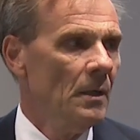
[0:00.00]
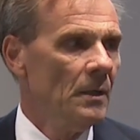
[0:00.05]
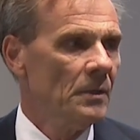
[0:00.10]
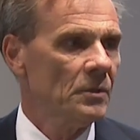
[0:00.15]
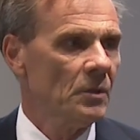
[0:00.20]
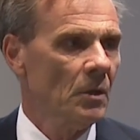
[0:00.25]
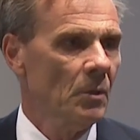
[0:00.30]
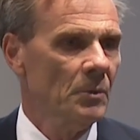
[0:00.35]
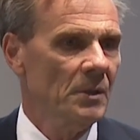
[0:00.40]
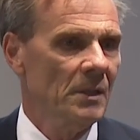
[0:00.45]

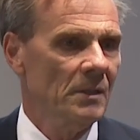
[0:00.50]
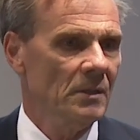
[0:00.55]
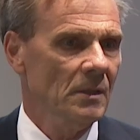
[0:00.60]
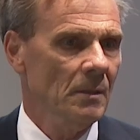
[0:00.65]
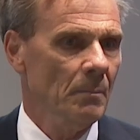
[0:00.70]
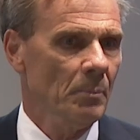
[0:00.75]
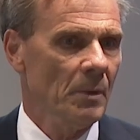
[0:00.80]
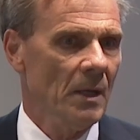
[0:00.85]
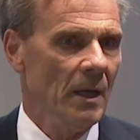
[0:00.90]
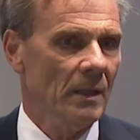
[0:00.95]
So this
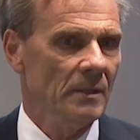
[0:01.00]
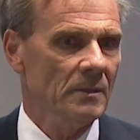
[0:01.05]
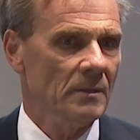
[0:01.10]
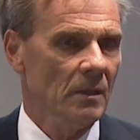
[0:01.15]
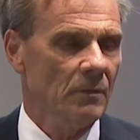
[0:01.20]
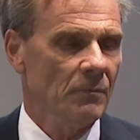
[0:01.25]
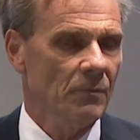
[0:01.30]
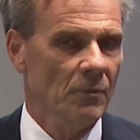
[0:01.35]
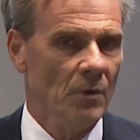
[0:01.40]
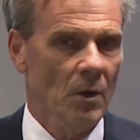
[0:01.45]
implies
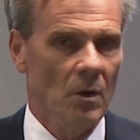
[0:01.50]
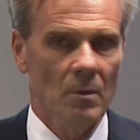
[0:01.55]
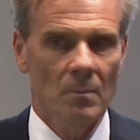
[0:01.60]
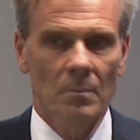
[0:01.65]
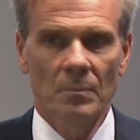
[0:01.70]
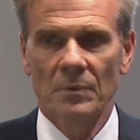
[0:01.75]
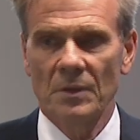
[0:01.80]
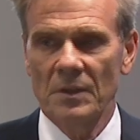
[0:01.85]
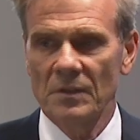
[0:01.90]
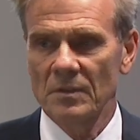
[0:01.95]
that
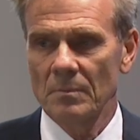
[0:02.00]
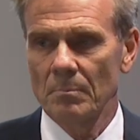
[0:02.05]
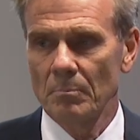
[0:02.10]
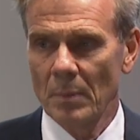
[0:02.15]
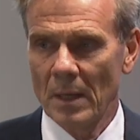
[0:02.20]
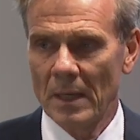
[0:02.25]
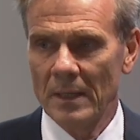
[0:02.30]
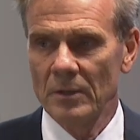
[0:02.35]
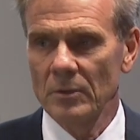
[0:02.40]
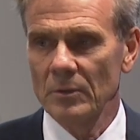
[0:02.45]
from this
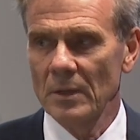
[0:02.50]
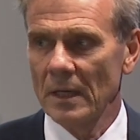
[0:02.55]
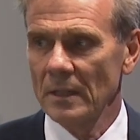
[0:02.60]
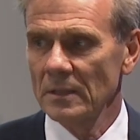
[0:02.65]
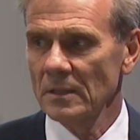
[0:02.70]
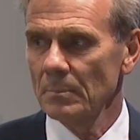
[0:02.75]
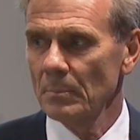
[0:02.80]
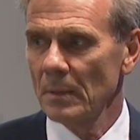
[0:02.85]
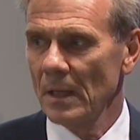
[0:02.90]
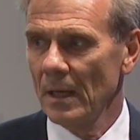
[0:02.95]

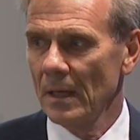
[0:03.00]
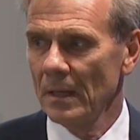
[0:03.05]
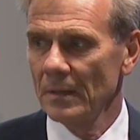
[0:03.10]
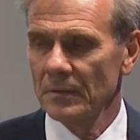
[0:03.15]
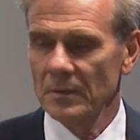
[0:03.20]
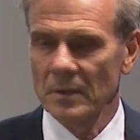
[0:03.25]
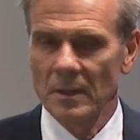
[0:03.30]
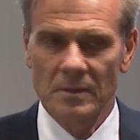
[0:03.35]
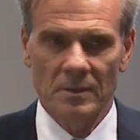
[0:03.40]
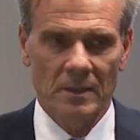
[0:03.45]
biogas
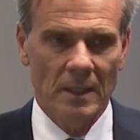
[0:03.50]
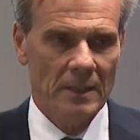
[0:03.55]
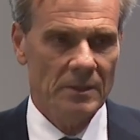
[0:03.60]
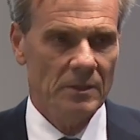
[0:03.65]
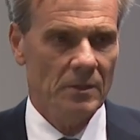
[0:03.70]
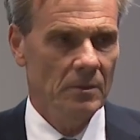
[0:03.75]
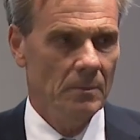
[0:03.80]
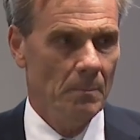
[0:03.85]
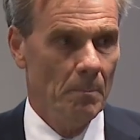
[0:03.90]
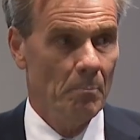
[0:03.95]
plant, it's
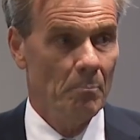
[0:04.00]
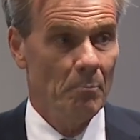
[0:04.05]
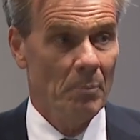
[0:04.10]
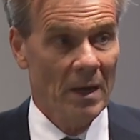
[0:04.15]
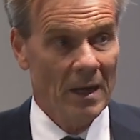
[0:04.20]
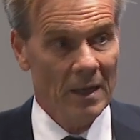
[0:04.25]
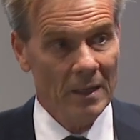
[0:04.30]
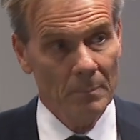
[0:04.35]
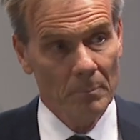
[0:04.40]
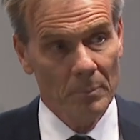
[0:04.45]
actually a
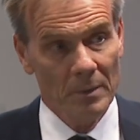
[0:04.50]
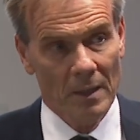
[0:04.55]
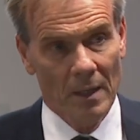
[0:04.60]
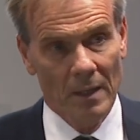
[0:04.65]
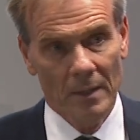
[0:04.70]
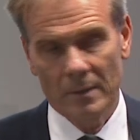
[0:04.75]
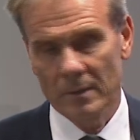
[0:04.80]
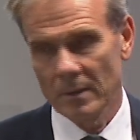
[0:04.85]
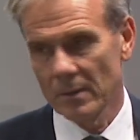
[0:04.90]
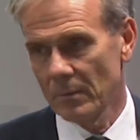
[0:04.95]

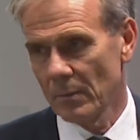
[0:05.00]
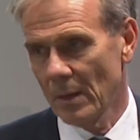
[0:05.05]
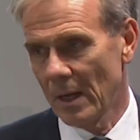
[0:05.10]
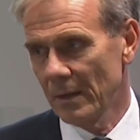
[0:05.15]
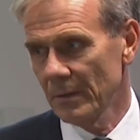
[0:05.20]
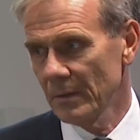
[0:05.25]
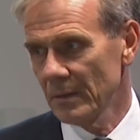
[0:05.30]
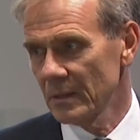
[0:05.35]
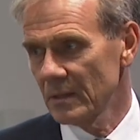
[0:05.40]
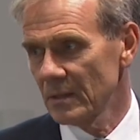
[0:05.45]
pipeline
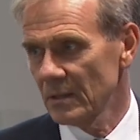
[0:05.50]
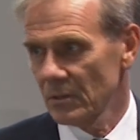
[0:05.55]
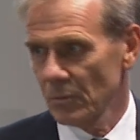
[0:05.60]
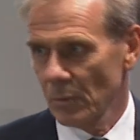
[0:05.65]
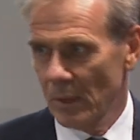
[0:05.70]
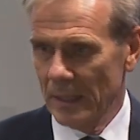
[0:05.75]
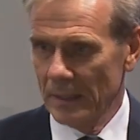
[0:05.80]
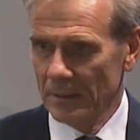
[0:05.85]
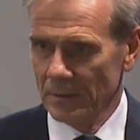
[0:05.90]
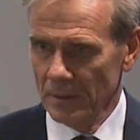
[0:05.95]
running
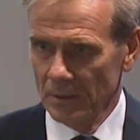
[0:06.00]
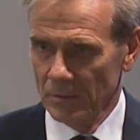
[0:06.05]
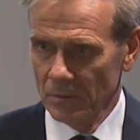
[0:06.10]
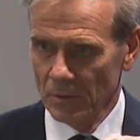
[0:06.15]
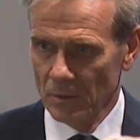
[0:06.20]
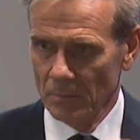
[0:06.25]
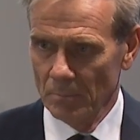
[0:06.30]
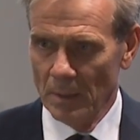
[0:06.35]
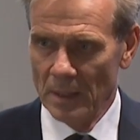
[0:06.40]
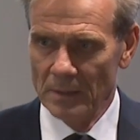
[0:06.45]
straight
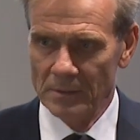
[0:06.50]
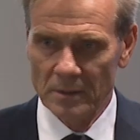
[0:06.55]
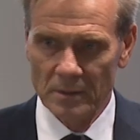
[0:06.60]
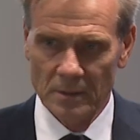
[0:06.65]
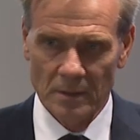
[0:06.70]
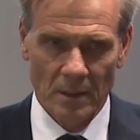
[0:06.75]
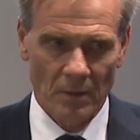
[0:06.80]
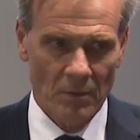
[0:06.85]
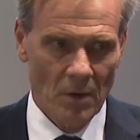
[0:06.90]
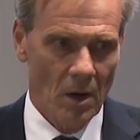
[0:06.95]
into the
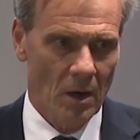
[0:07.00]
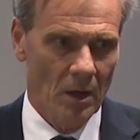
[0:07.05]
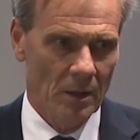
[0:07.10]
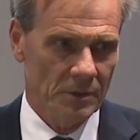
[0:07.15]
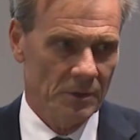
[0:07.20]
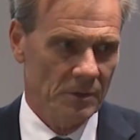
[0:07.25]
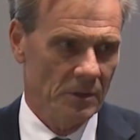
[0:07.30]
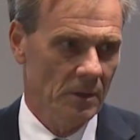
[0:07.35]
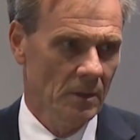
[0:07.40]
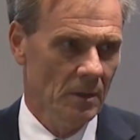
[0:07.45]
bus
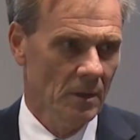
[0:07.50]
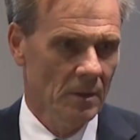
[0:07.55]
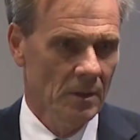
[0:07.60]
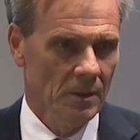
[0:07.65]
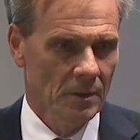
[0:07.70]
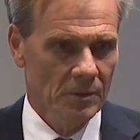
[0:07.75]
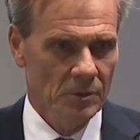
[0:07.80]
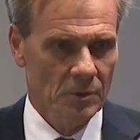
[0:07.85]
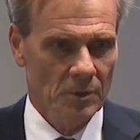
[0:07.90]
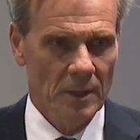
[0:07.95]
garage
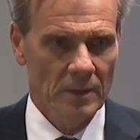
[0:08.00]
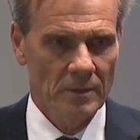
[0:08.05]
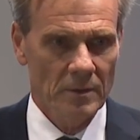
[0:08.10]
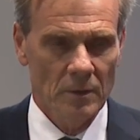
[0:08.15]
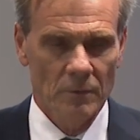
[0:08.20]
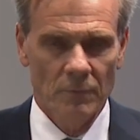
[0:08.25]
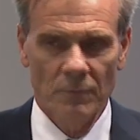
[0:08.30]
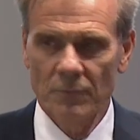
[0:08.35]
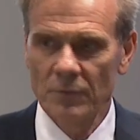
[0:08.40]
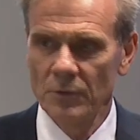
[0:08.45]
so they
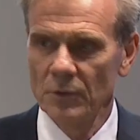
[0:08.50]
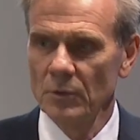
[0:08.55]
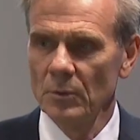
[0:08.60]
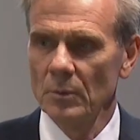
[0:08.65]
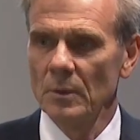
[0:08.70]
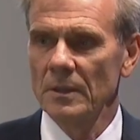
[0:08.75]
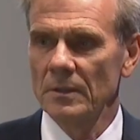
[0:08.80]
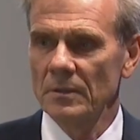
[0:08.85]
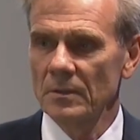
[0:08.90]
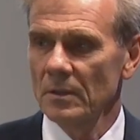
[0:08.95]
can
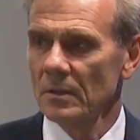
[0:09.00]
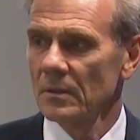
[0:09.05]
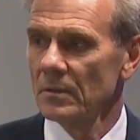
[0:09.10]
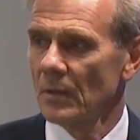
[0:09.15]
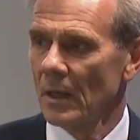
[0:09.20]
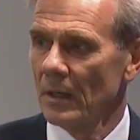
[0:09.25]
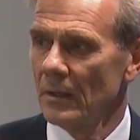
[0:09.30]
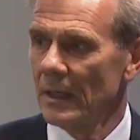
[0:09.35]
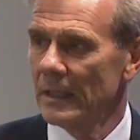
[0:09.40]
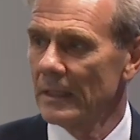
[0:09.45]
fuel it
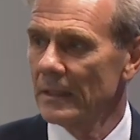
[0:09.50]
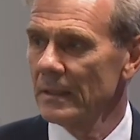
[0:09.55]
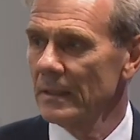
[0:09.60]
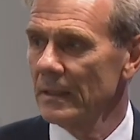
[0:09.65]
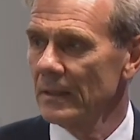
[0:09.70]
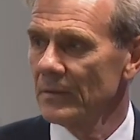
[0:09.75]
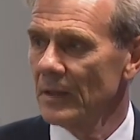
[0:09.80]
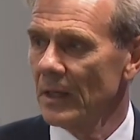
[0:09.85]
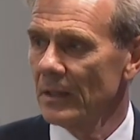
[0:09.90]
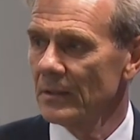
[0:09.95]
directly.
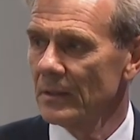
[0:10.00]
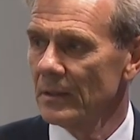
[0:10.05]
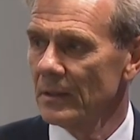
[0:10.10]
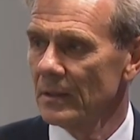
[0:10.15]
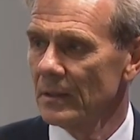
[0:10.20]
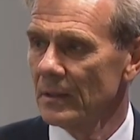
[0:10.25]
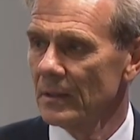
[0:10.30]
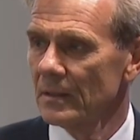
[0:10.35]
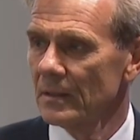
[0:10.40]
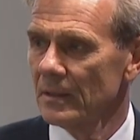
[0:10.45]
And that
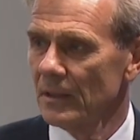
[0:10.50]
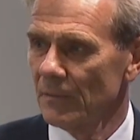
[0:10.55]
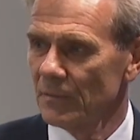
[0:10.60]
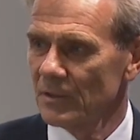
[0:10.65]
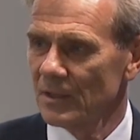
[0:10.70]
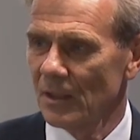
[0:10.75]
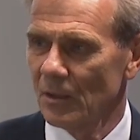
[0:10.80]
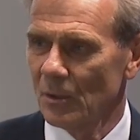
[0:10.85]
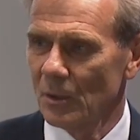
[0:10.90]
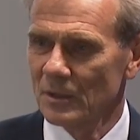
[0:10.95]

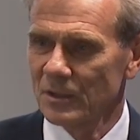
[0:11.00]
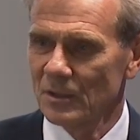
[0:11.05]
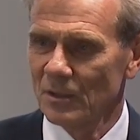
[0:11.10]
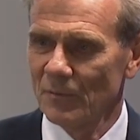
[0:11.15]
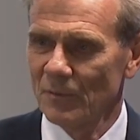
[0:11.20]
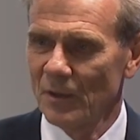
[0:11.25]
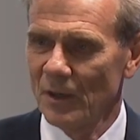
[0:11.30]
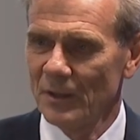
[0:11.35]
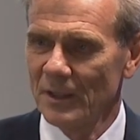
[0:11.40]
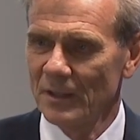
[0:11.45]
gives also
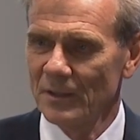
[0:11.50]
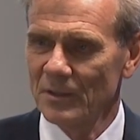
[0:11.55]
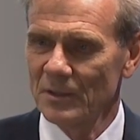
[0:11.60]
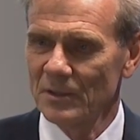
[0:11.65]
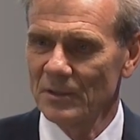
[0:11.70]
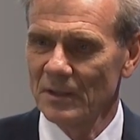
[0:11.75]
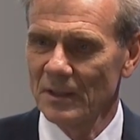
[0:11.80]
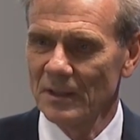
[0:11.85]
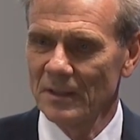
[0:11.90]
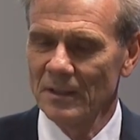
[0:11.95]
a very
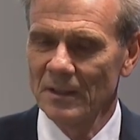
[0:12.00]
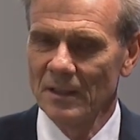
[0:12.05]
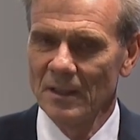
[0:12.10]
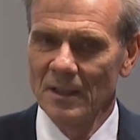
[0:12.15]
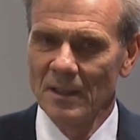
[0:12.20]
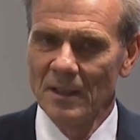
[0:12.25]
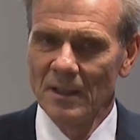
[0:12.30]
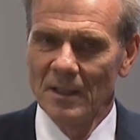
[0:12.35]
interesting